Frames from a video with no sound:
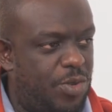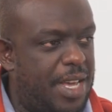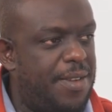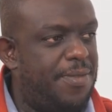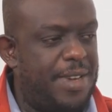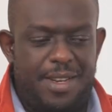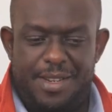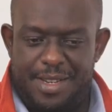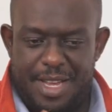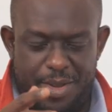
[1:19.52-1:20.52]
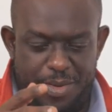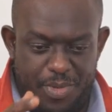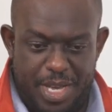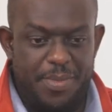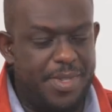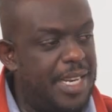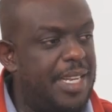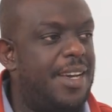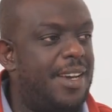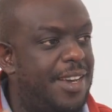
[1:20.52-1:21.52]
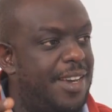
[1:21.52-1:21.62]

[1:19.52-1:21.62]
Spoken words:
To life, and now it becomes clear.